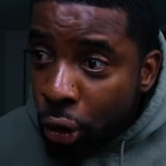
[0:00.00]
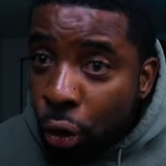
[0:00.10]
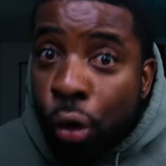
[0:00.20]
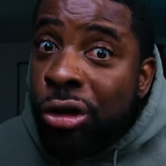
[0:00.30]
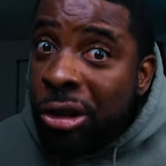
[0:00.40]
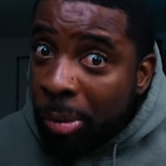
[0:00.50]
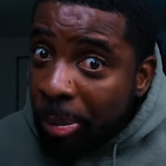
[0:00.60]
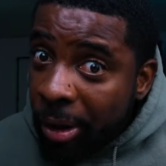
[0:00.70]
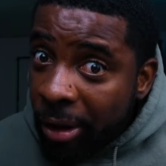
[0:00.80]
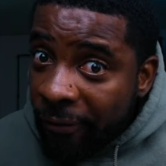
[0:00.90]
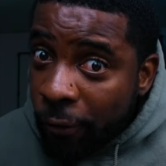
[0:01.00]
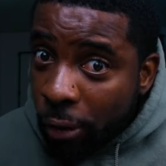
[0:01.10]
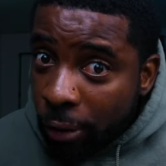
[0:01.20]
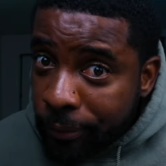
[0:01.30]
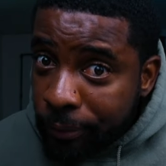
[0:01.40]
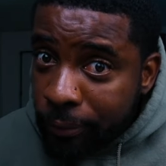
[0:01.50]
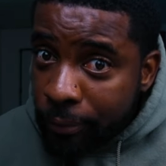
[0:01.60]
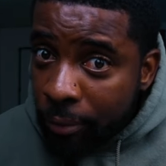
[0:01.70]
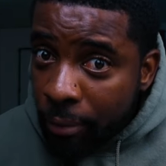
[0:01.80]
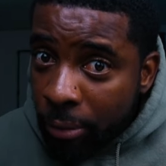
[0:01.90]
Who's she preparing for?
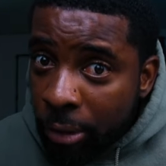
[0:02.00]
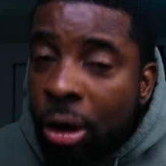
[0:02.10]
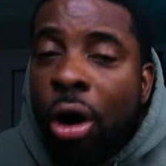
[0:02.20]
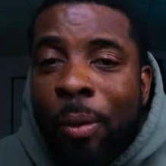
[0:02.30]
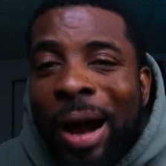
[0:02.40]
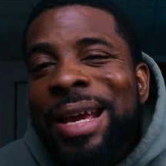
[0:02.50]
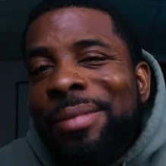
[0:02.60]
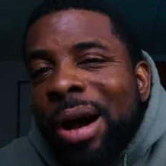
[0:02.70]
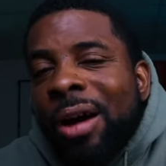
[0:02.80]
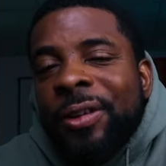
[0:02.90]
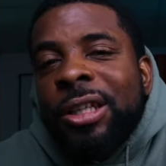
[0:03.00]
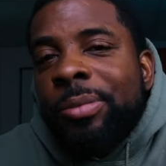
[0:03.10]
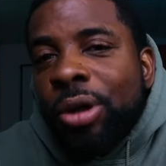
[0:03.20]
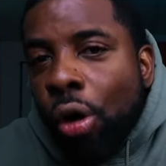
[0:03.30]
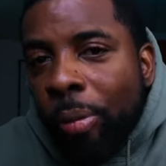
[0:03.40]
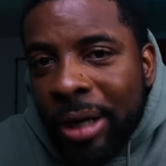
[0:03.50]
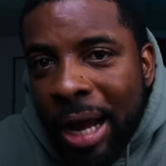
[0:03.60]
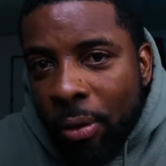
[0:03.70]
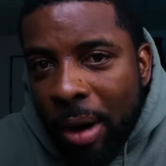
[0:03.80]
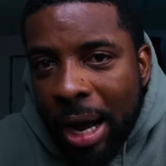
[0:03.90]
Why your mouth need to be open
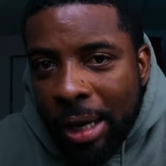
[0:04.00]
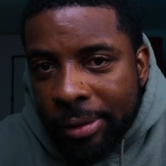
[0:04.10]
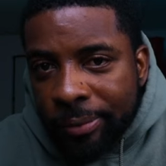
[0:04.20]
that wide?